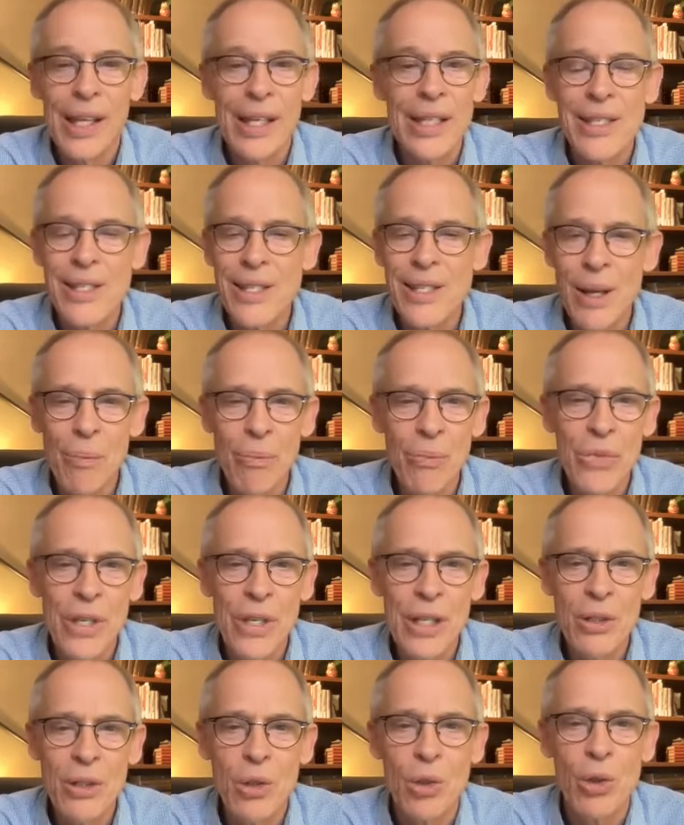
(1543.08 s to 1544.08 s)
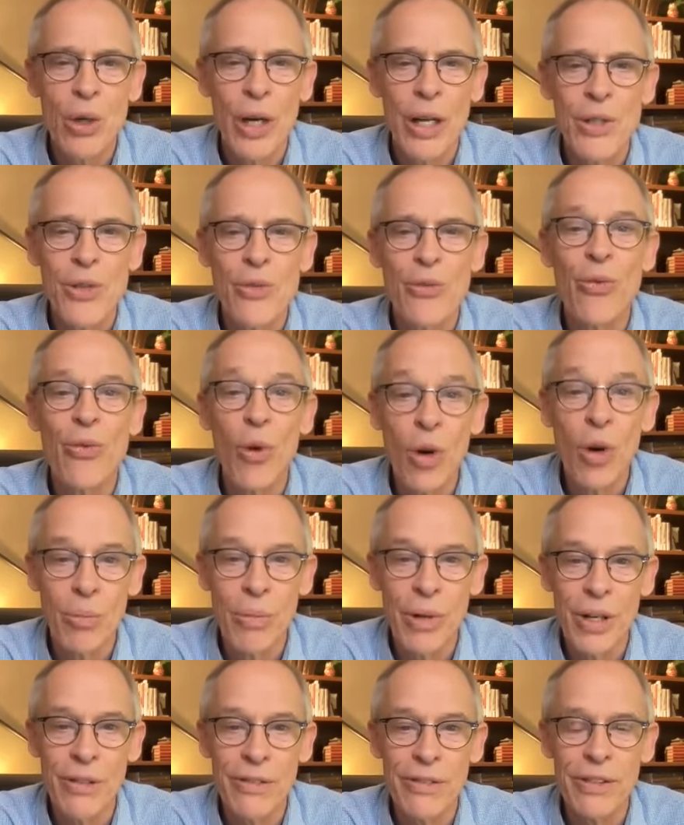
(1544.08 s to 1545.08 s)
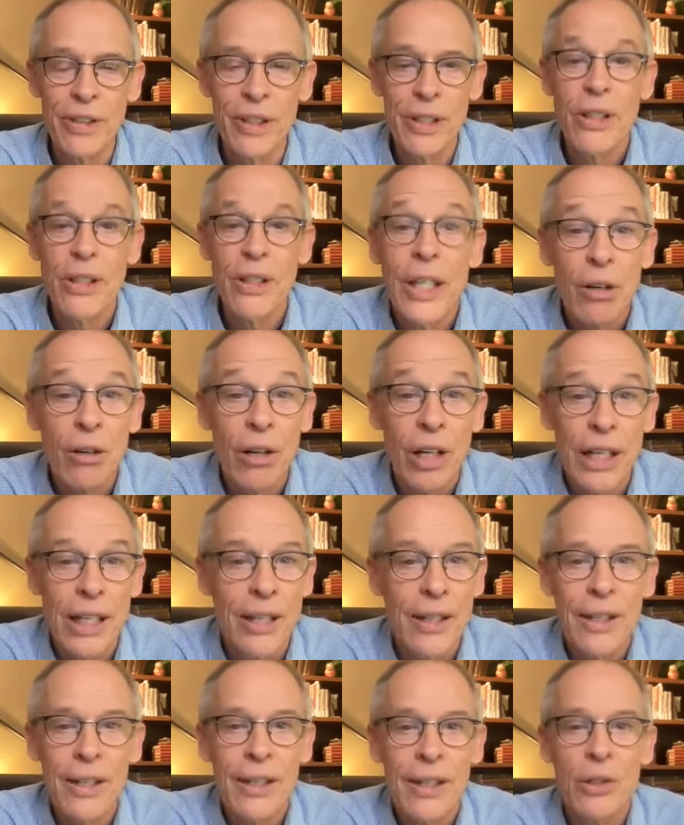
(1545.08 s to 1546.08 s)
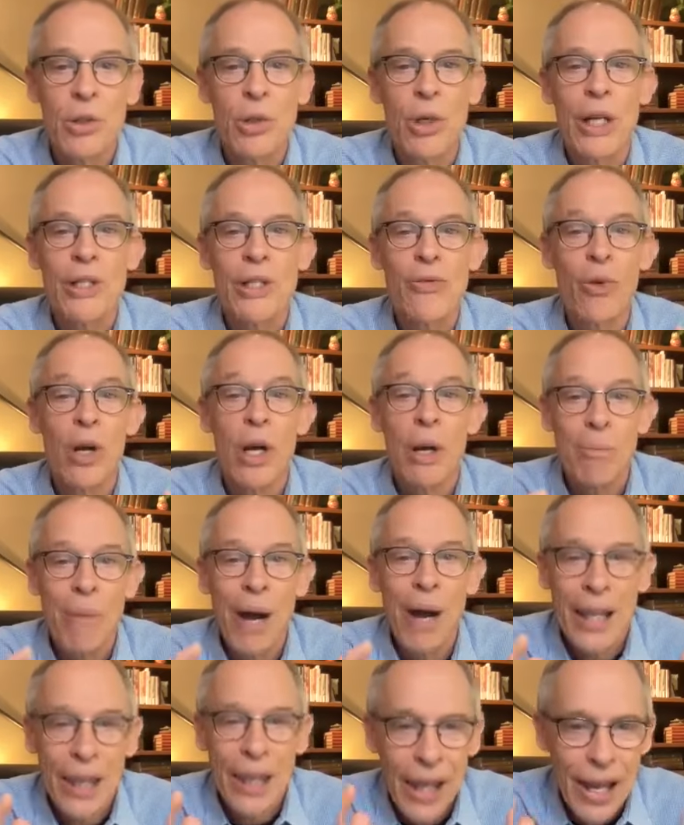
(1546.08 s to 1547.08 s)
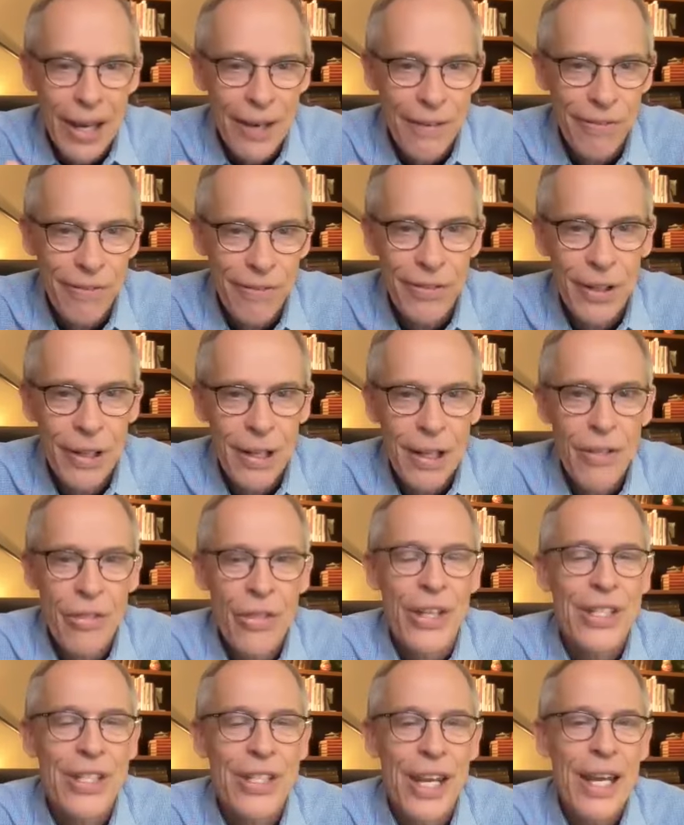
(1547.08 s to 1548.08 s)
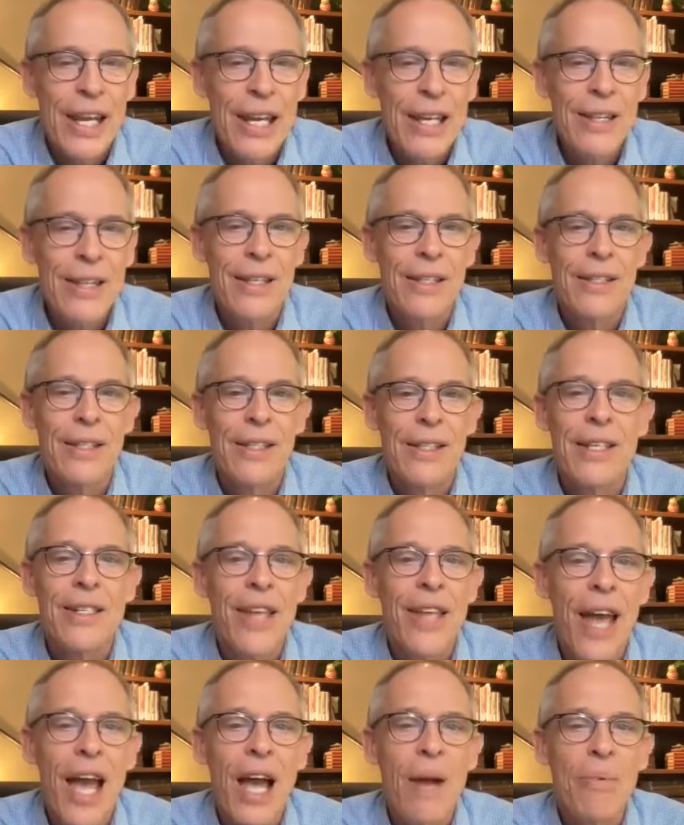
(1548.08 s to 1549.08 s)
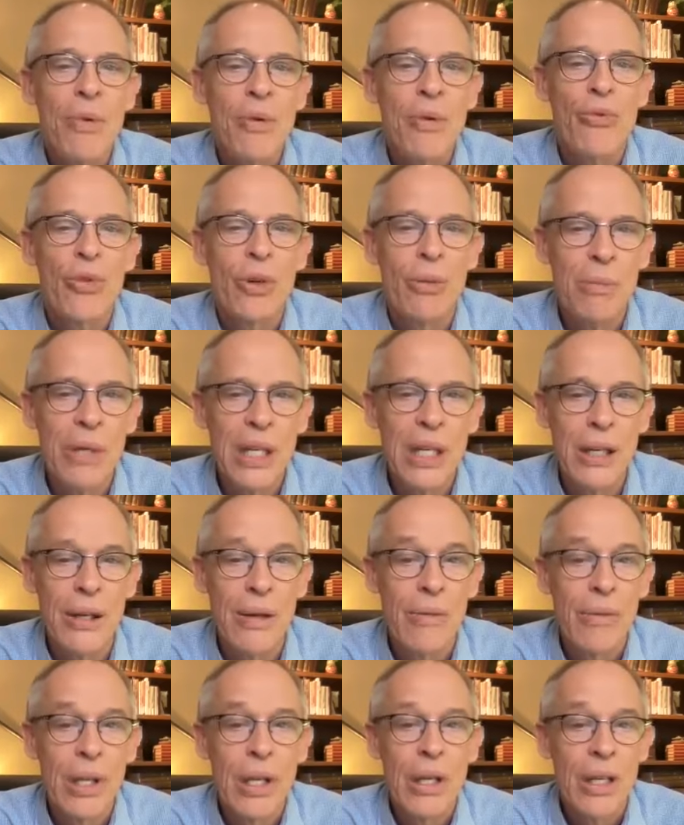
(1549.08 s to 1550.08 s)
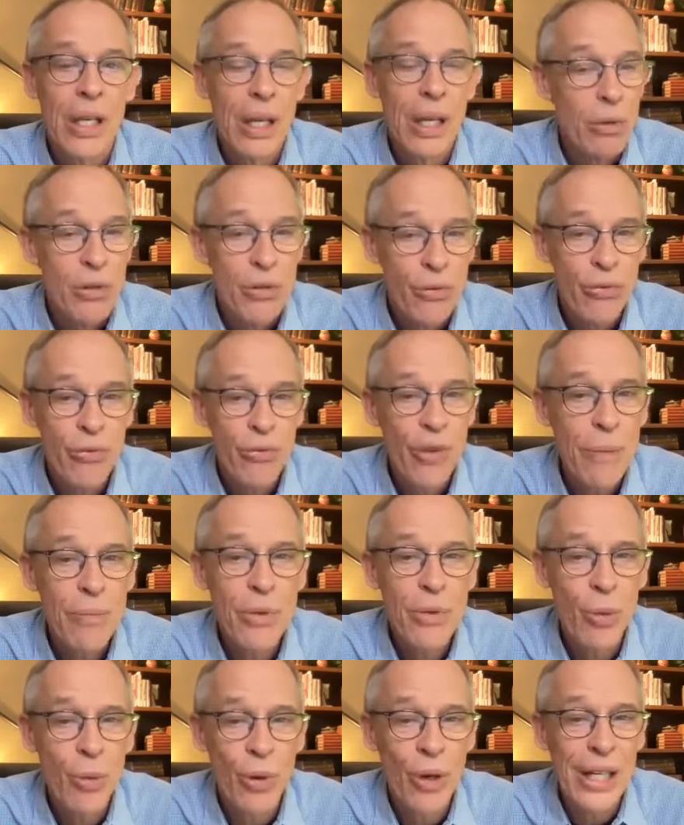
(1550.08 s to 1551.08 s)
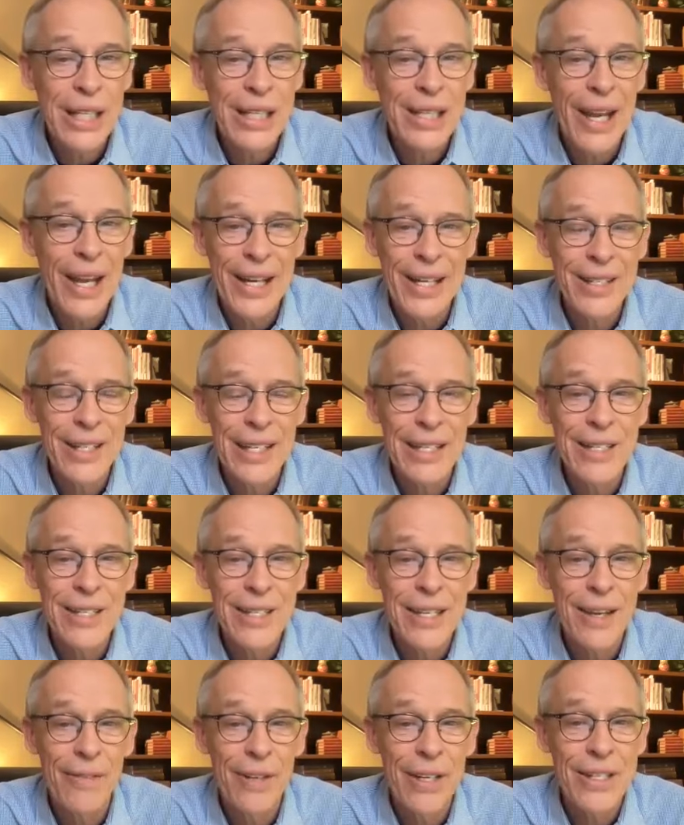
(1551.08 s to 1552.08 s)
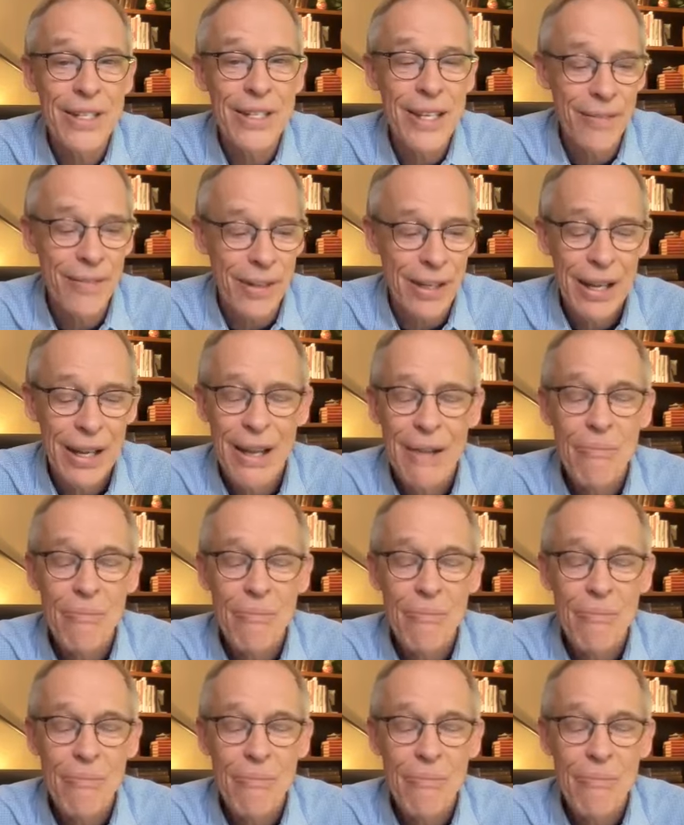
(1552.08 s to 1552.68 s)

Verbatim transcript: something transformative, literally transform my life. The day yeah. that this happened for me, it was February 1977.